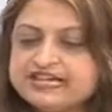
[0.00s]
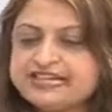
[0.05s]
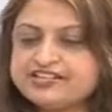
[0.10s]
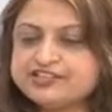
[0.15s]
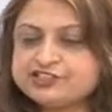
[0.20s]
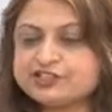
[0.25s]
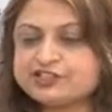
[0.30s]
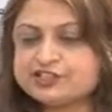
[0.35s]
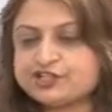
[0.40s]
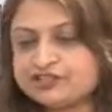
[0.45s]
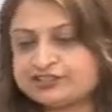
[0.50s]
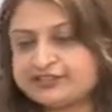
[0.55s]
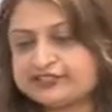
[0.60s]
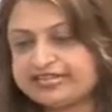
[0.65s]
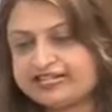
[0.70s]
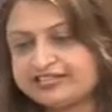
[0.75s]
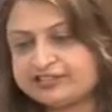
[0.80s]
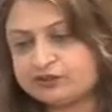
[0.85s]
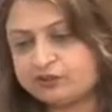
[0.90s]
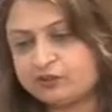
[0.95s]
ensure
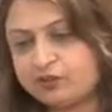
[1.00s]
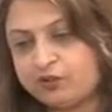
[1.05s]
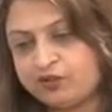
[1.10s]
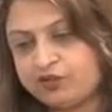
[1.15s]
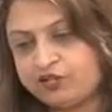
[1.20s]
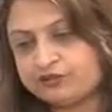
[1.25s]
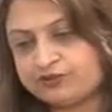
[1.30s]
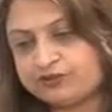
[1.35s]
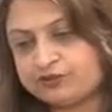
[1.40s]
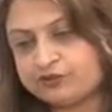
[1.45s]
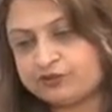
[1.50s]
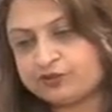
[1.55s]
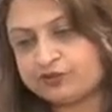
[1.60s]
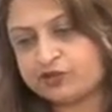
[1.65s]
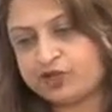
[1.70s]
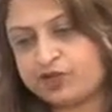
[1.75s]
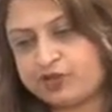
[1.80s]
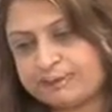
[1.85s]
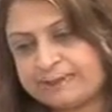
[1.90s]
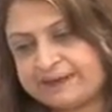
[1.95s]
that all
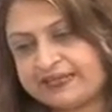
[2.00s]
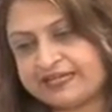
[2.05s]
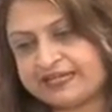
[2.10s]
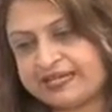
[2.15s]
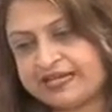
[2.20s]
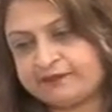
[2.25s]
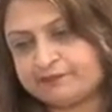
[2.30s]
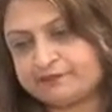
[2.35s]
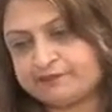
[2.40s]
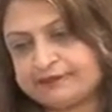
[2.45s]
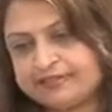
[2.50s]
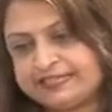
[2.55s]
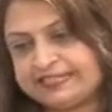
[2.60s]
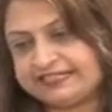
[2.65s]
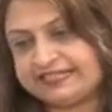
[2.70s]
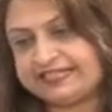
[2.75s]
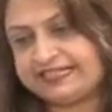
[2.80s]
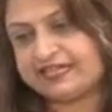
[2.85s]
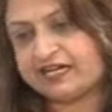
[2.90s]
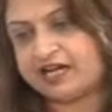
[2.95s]
photocopying and
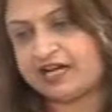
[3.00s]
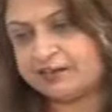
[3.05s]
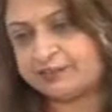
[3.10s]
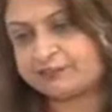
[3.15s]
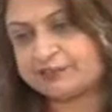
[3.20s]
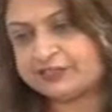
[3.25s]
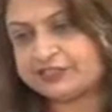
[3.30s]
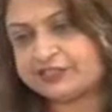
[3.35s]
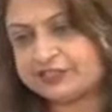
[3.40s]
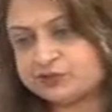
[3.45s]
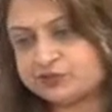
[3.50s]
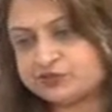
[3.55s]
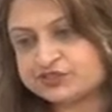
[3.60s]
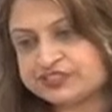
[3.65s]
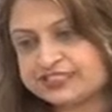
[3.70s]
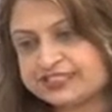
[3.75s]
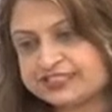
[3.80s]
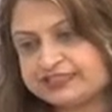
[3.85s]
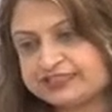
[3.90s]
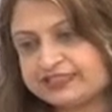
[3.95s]
printing are
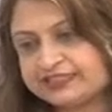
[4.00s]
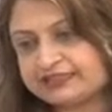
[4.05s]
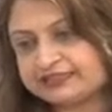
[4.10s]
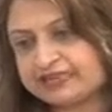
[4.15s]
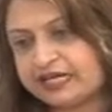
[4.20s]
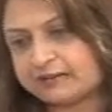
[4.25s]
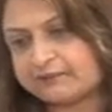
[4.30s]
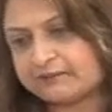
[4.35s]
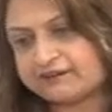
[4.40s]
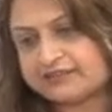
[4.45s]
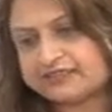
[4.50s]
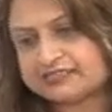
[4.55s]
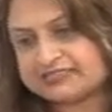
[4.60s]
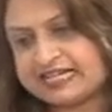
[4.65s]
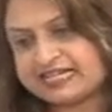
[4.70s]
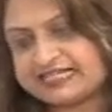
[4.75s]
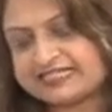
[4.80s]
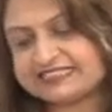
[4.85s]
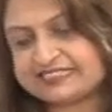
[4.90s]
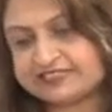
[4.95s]
produced in the
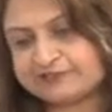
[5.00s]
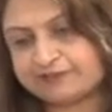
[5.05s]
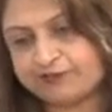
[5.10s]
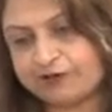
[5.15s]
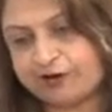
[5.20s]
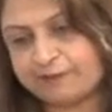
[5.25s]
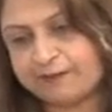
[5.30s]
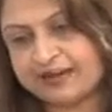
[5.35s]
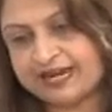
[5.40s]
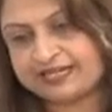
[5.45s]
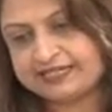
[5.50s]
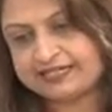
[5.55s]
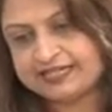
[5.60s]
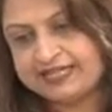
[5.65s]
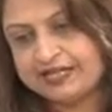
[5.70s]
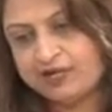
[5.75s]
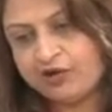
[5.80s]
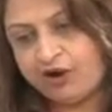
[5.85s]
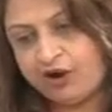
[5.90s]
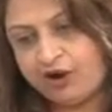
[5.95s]
double-sided
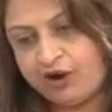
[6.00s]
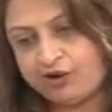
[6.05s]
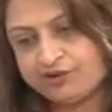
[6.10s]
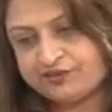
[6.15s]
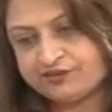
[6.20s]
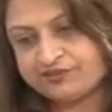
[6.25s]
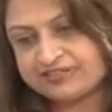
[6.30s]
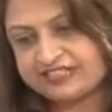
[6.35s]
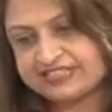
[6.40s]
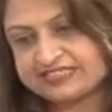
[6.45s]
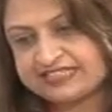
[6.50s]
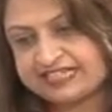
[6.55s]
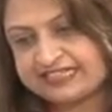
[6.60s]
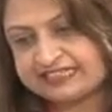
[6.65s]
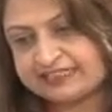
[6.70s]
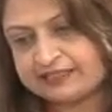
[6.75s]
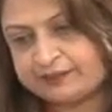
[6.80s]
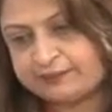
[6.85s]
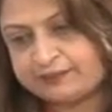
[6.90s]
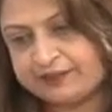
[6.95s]
format on
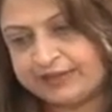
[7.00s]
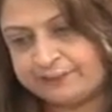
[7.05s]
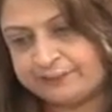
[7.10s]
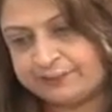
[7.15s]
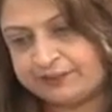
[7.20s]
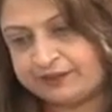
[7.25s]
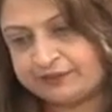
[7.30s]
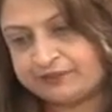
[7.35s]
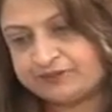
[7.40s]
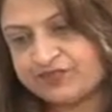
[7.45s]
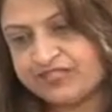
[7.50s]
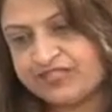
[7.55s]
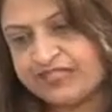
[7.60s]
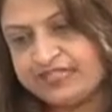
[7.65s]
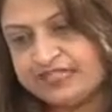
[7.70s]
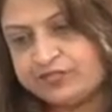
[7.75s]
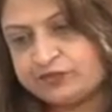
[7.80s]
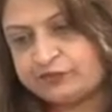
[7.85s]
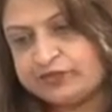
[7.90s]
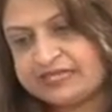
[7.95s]
recycled paper.
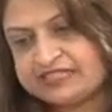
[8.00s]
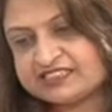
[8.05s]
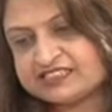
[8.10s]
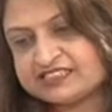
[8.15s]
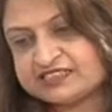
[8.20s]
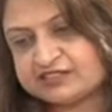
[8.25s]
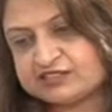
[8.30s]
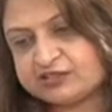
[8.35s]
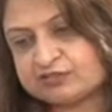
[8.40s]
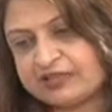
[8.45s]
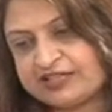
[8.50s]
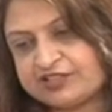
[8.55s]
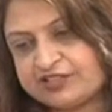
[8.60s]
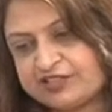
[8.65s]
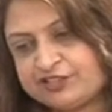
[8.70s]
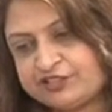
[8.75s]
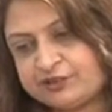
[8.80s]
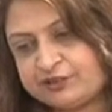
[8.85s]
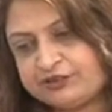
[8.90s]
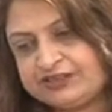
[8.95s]
Question
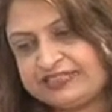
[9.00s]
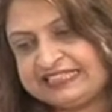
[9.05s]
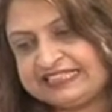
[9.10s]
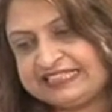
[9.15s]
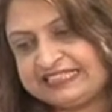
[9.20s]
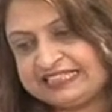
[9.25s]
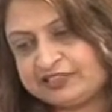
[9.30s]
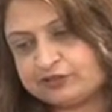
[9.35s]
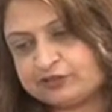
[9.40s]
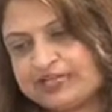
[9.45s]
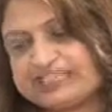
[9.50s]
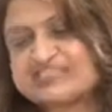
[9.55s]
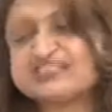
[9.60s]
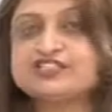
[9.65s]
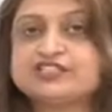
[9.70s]
whether you need